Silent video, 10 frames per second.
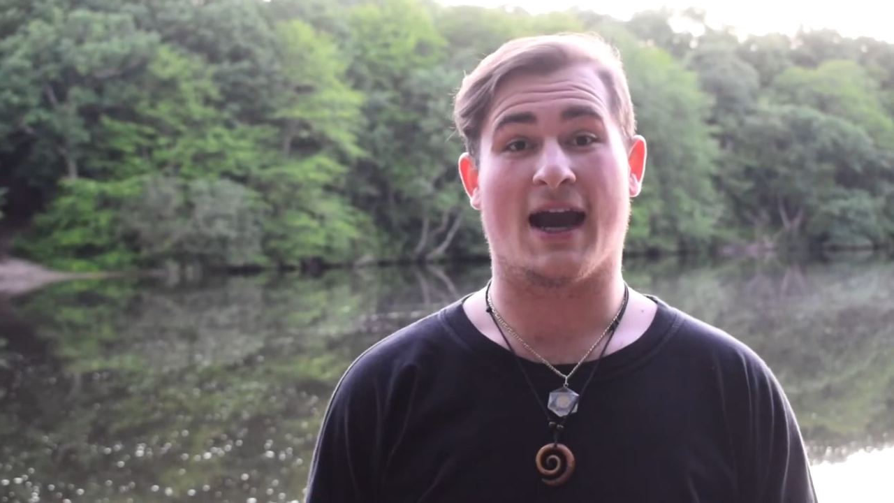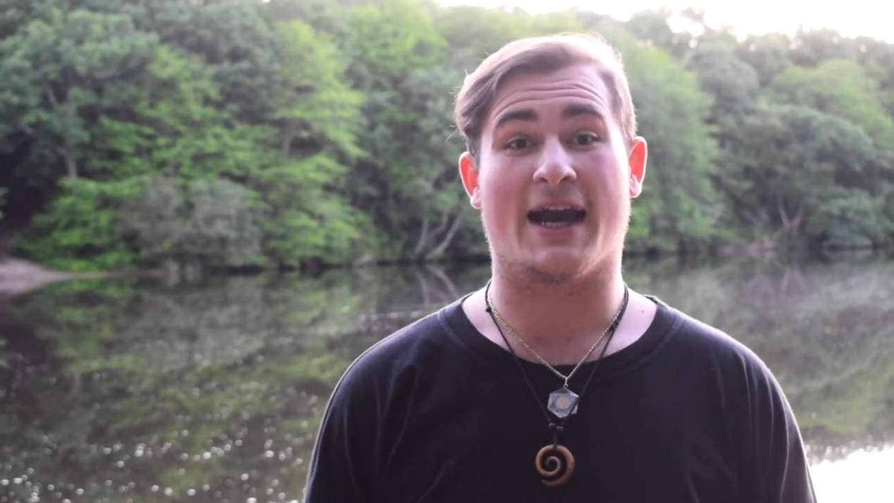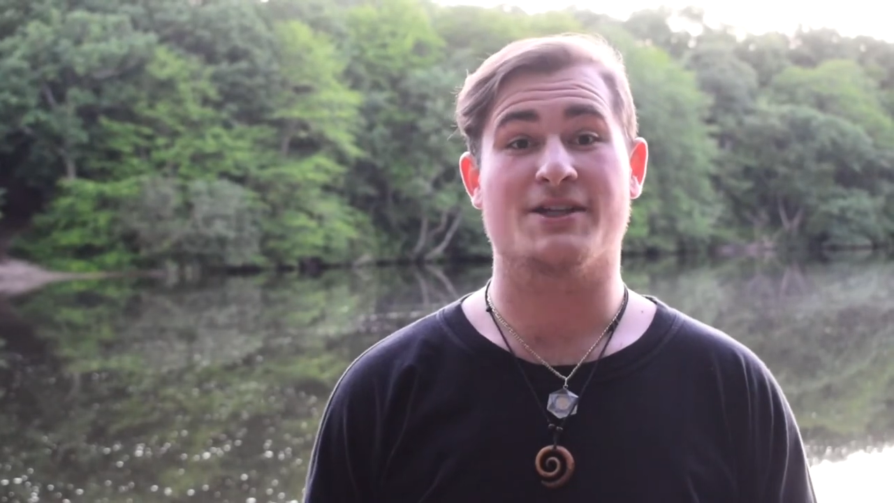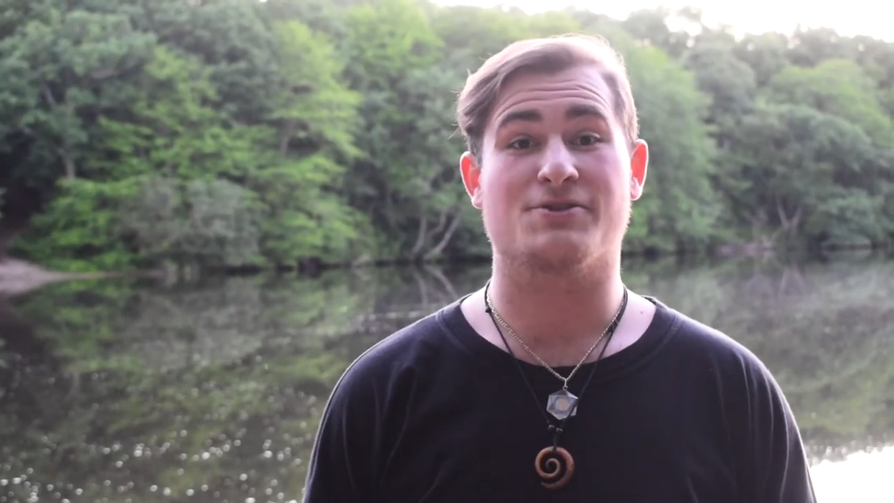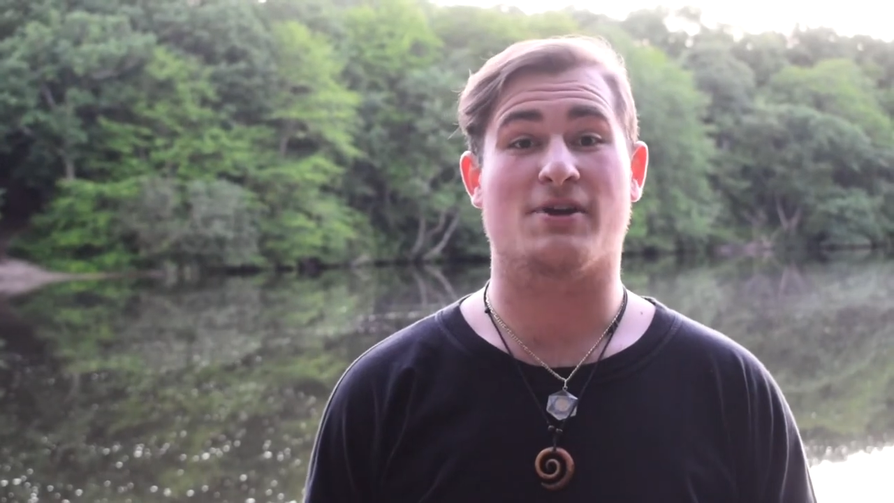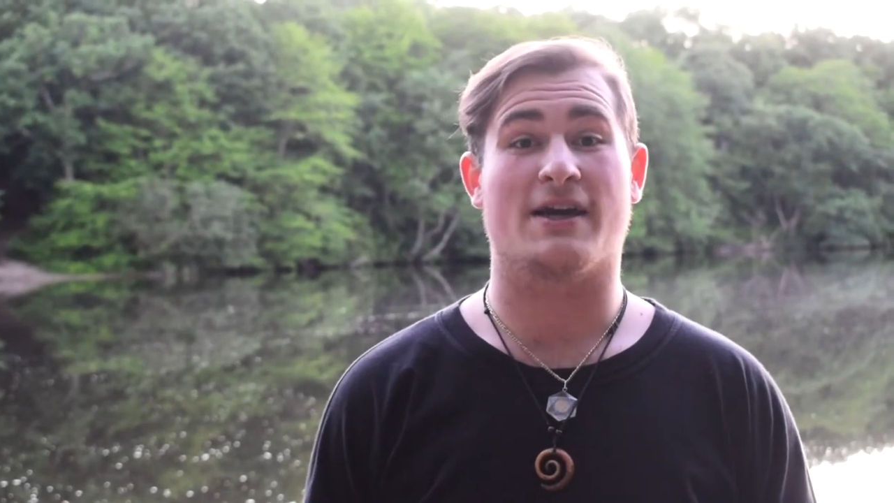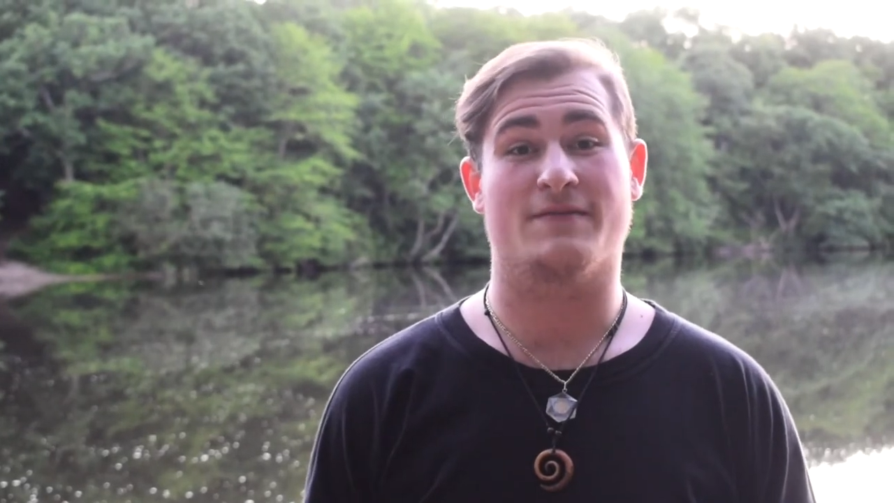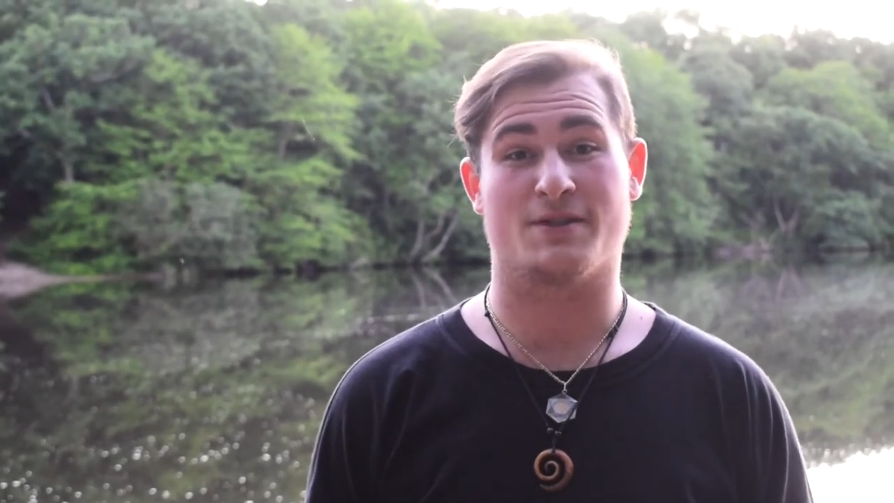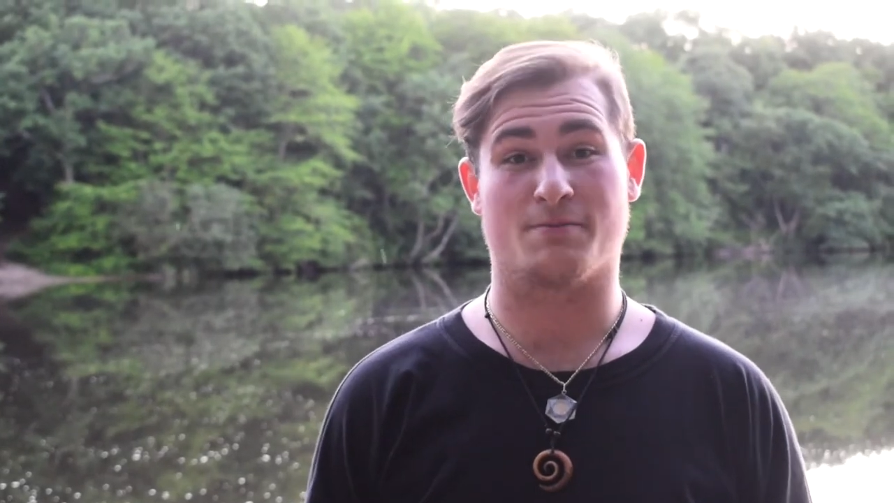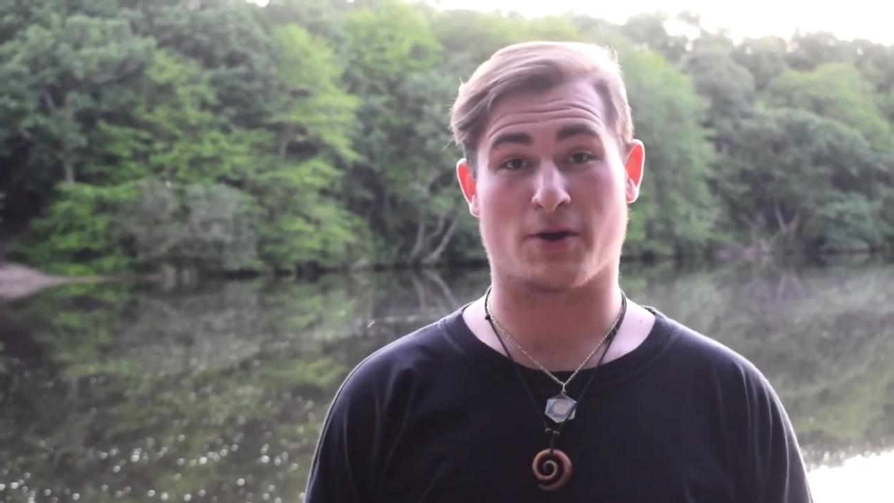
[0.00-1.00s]
I
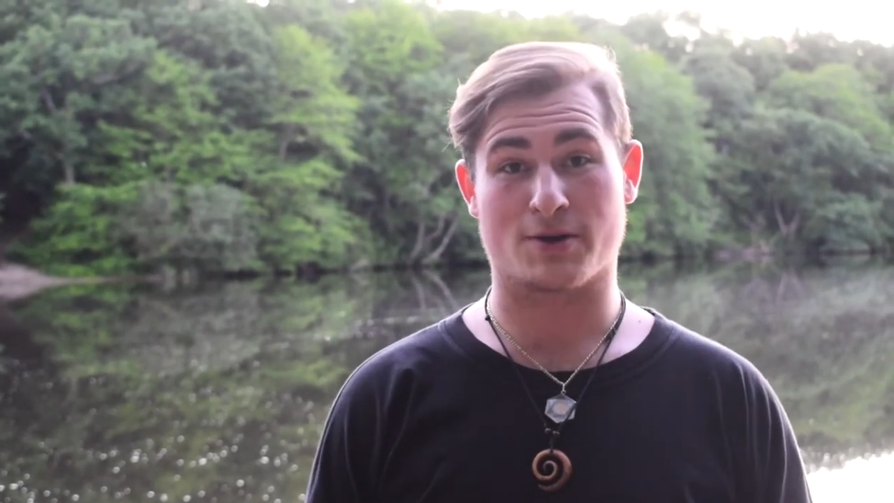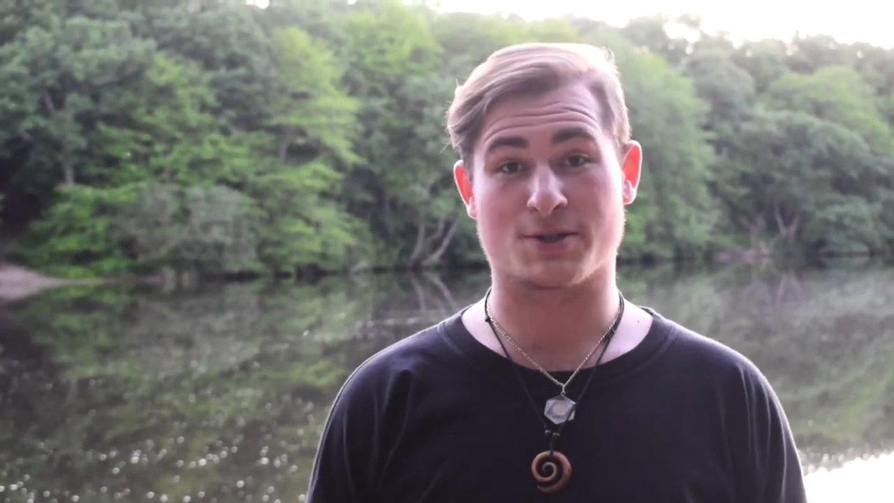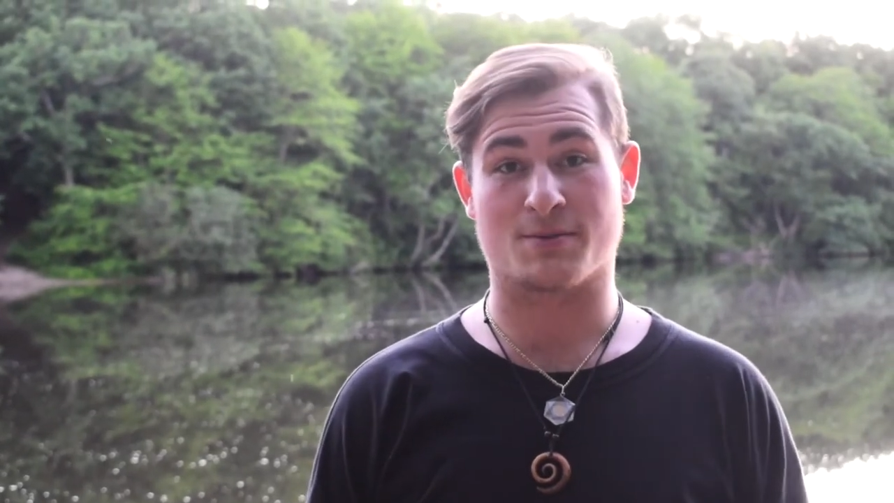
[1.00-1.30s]
strive to merge